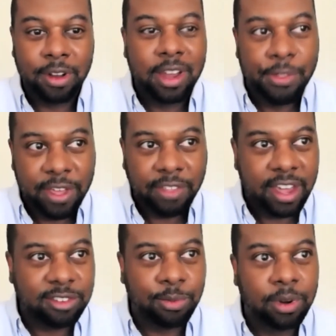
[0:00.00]
And I think
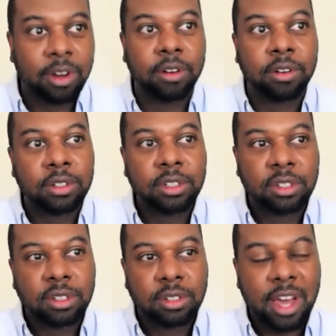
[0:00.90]
that's where
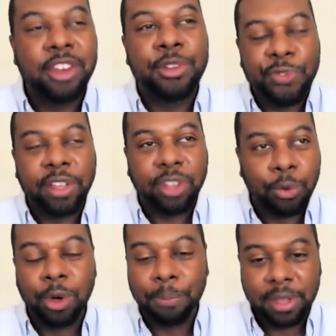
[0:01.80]
I do there
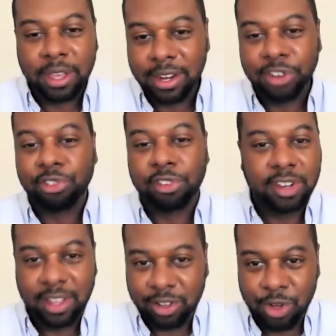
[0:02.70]
will be an interest in
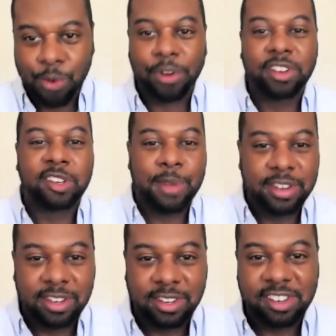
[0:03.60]
like co-working
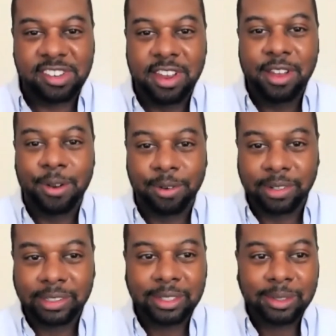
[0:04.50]
spaces and shared
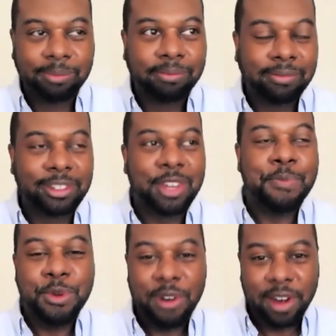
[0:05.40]

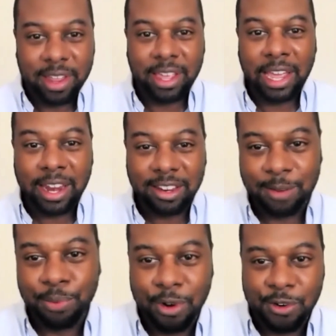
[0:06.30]
community. And it's
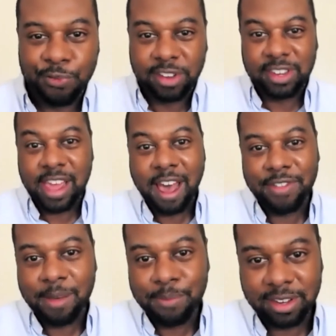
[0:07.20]
important for us to have
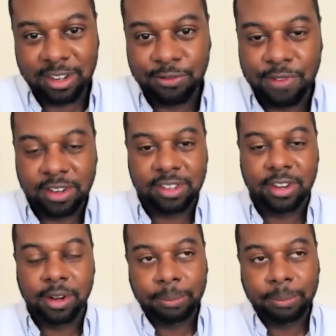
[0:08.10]
that message front and center.